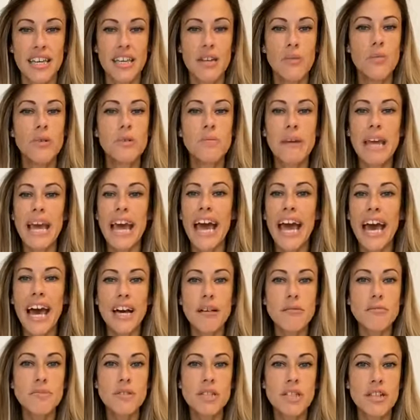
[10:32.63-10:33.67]
You would be
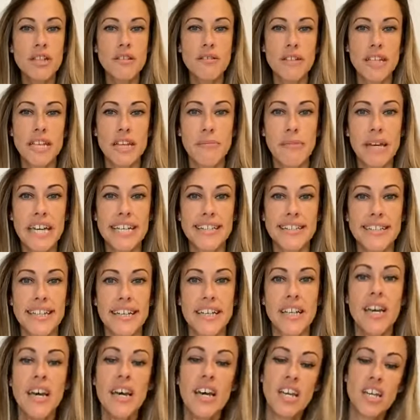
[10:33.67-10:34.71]
absolutely
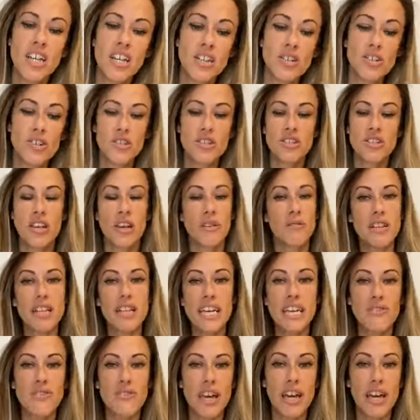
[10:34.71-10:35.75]
amazing. You should totally
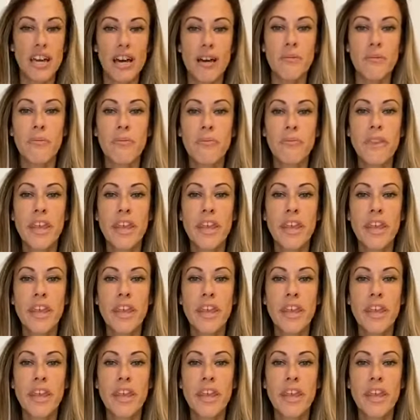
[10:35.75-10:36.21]
give it a go.